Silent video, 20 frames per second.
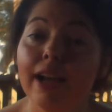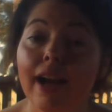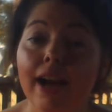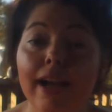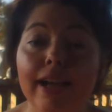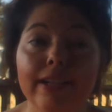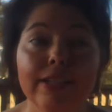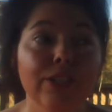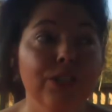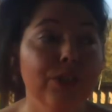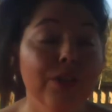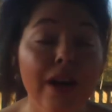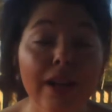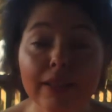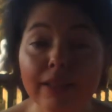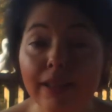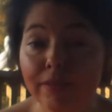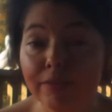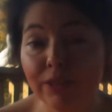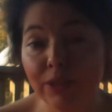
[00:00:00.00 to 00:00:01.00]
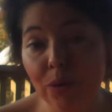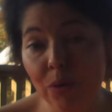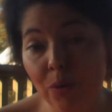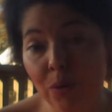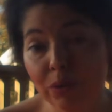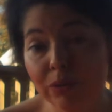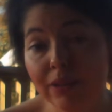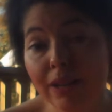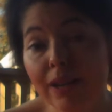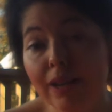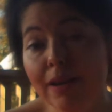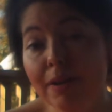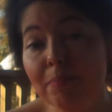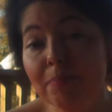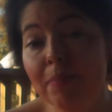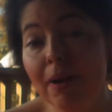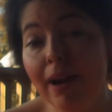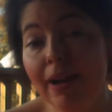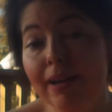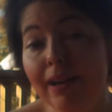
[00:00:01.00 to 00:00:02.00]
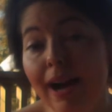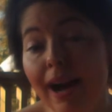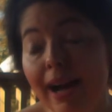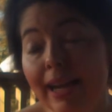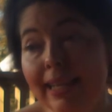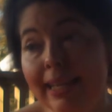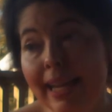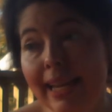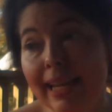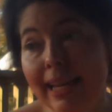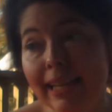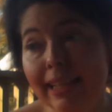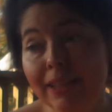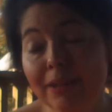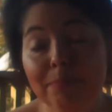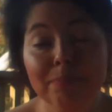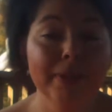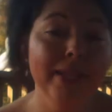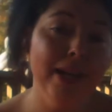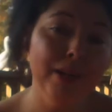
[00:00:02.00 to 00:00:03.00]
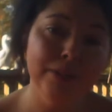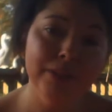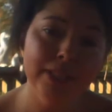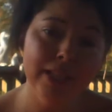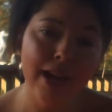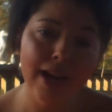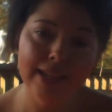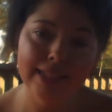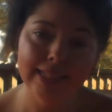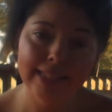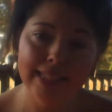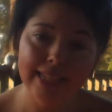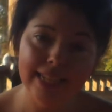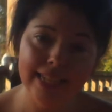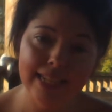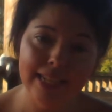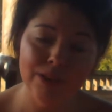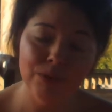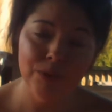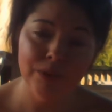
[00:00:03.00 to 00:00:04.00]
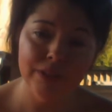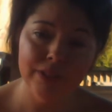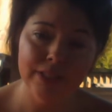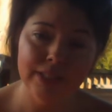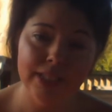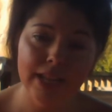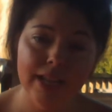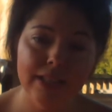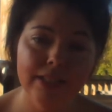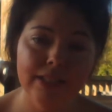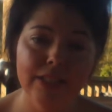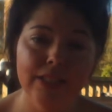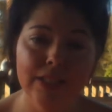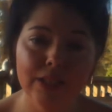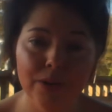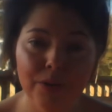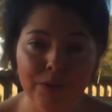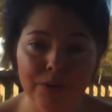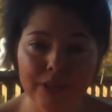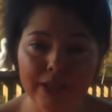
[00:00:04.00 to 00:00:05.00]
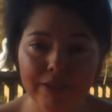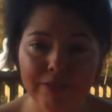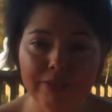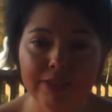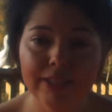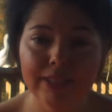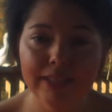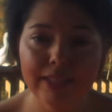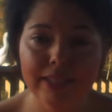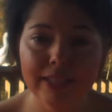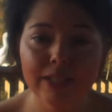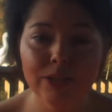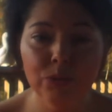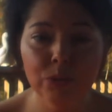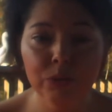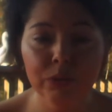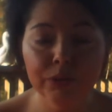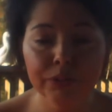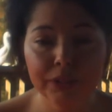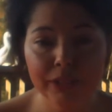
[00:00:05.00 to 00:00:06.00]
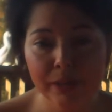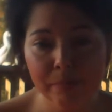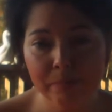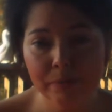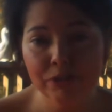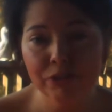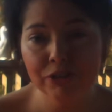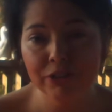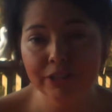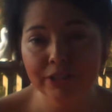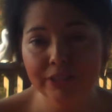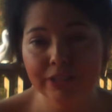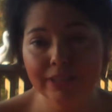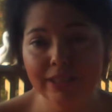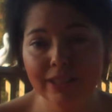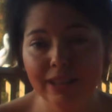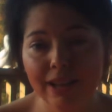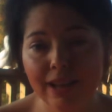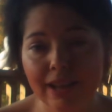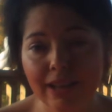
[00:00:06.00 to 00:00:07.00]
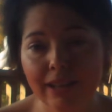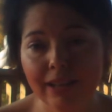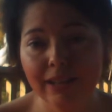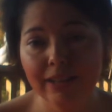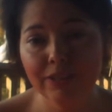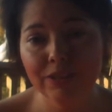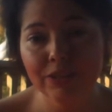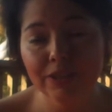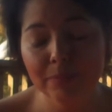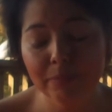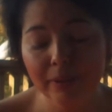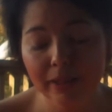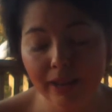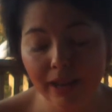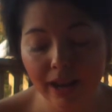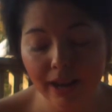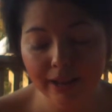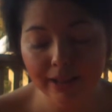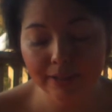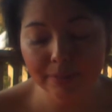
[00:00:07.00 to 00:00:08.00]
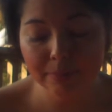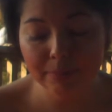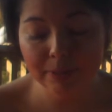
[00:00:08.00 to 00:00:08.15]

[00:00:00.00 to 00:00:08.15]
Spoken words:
I do not love the cold, but I can't be outside in the heat or the sun, so definitely cooler temperatures are something I have